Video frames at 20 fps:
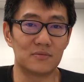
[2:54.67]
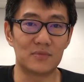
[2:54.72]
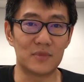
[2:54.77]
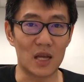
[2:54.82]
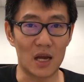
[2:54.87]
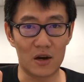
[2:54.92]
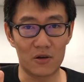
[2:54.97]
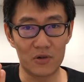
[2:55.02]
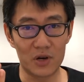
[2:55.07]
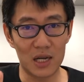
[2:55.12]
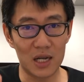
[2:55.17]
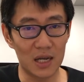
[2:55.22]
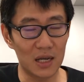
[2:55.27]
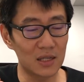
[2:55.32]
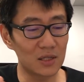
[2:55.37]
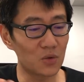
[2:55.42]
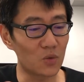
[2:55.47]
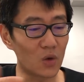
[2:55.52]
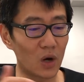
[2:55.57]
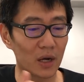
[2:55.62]
there already
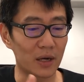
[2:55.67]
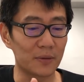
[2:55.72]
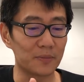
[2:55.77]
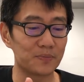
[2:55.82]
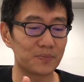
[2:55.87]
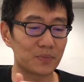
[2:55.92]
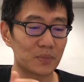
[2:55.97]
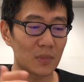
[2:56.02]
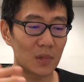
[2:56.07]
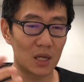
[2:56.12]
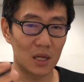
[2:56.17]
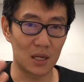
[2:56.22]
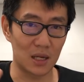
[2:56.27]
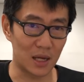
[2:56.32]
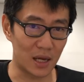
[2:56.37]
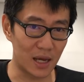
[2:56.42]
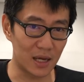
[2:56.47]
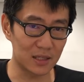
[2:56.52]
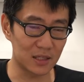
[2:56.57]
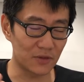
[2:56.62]
is one. In the
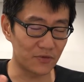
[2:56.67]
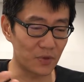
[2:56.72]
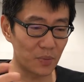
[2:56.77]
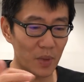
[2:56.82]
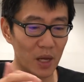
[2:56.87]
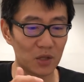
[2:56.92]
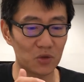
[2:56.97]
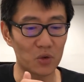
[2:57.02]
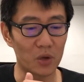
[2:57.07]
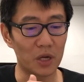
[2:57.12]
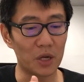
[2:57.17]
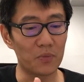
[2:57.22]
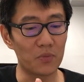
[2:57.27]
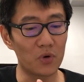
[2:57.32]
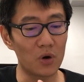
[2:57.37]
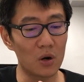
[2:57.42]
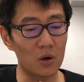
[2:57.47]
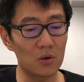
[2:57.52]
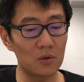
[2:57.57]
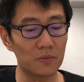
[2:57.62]
case of the Mate 20
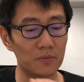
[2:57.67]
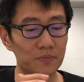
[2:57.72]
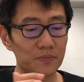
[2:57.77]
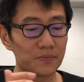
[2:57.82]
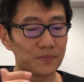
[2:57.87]
Pro,